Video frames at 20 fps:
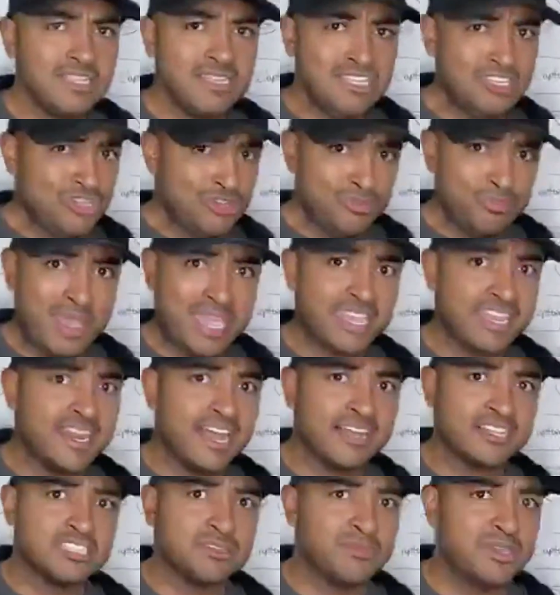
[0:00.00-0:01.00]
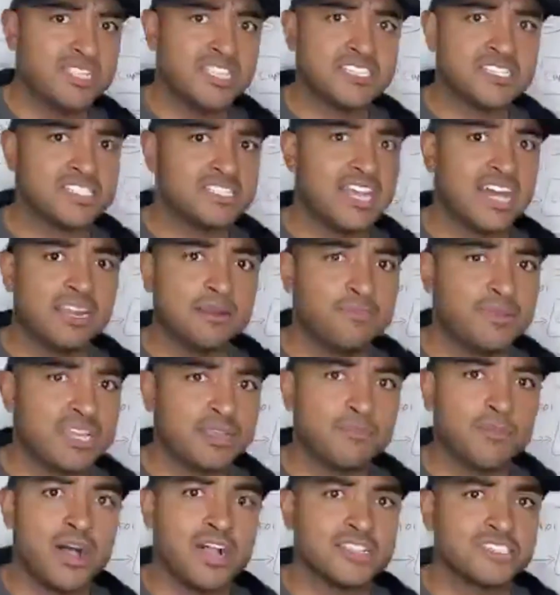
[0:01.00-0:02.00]
you make it out to be. This is not a big
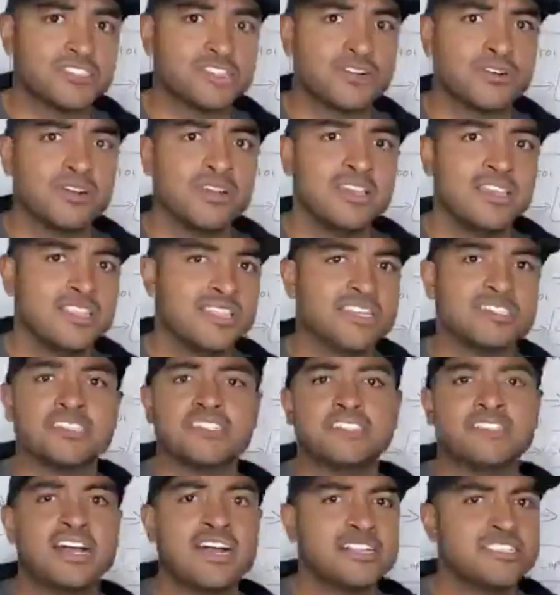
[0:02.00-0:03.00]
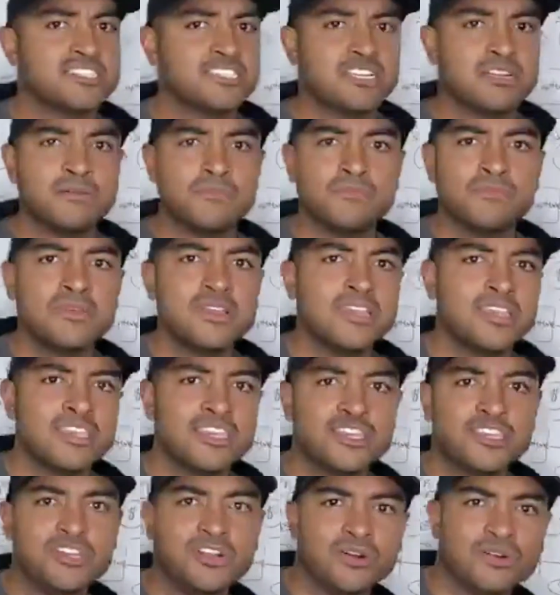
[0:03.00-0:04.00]
monster. This is not some,
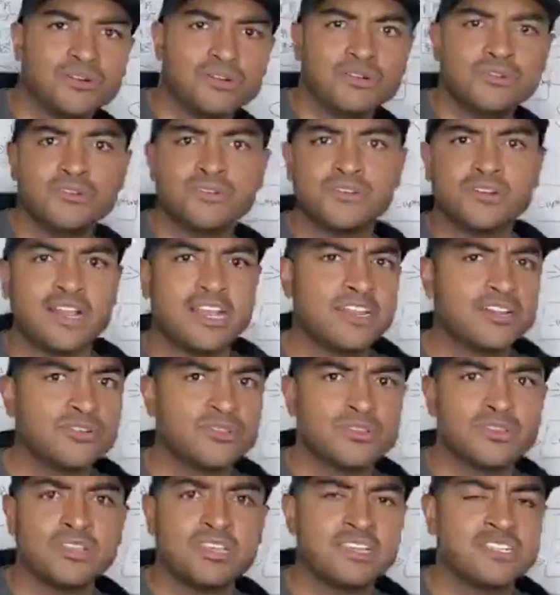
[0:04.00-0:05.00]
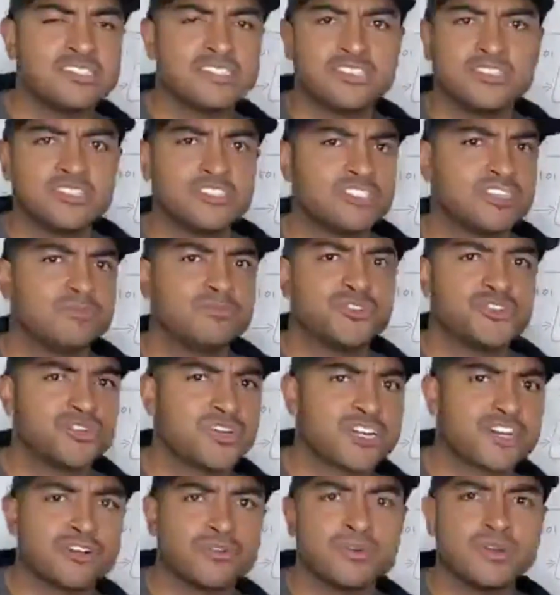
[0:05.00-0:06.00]
it's some
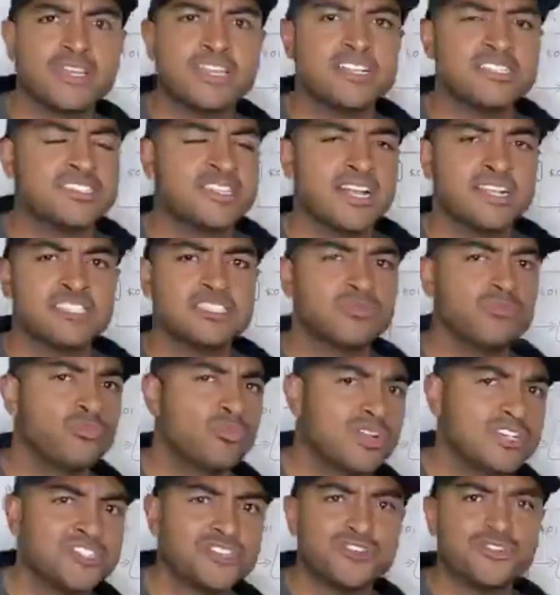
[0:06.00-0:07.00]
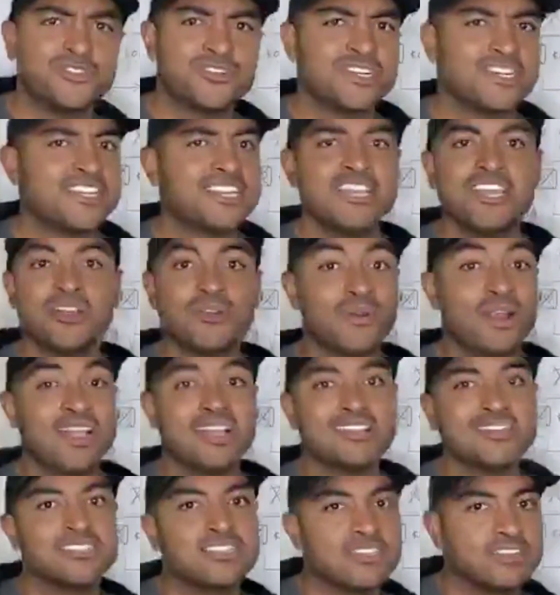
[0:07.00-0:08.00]
trickery. It's not some wizardry, right?
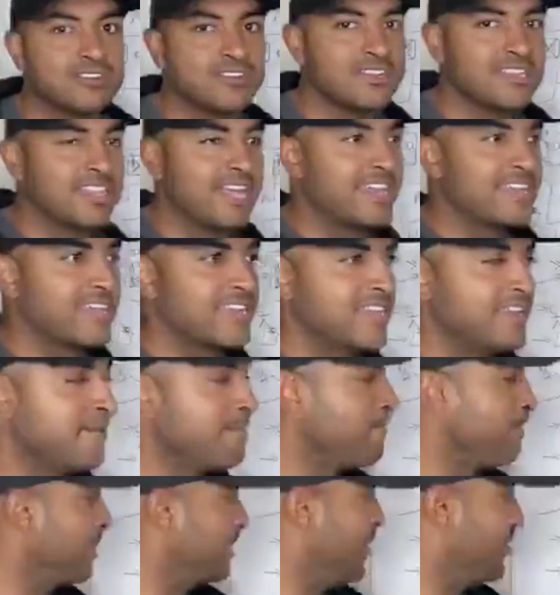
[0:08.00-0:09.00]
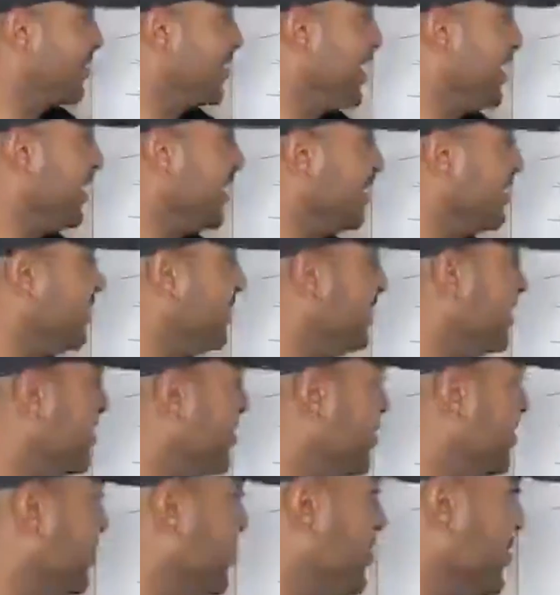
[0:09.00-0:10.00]
It's literally like, okay,
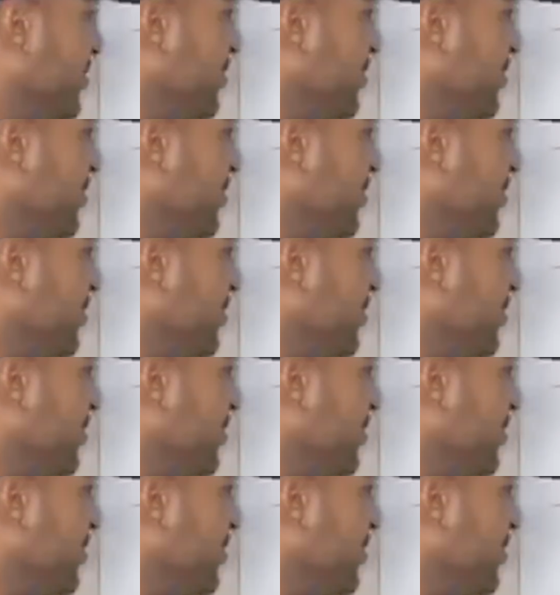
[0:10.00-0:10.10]
do